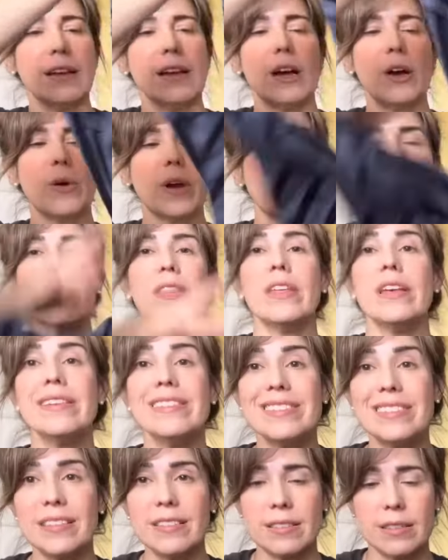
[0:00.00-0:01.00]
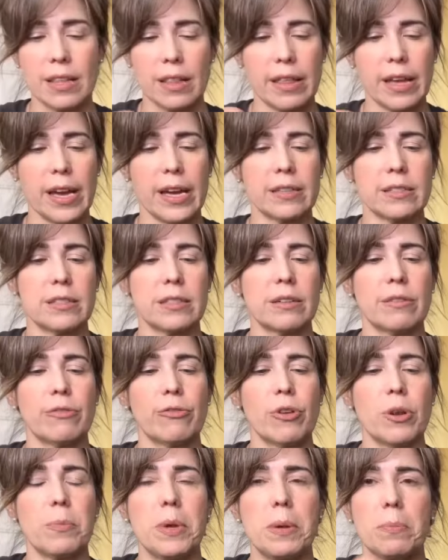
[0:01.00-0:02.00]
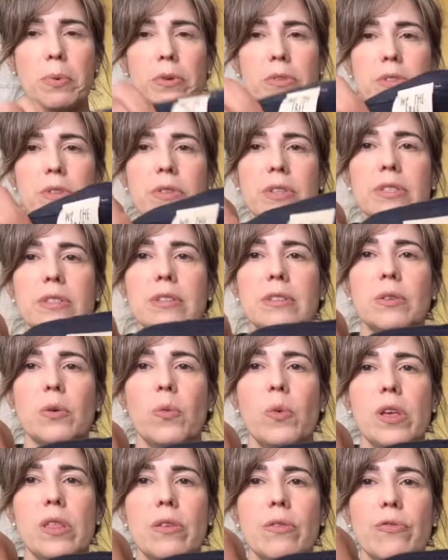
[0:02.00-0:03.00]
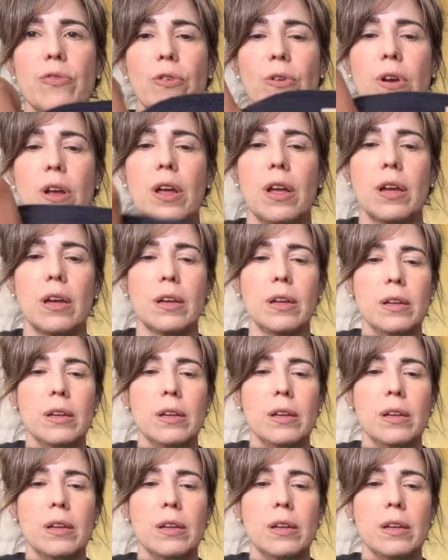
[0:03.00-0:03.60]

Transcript: Okay, this is the last Free People. So this is a We the Free.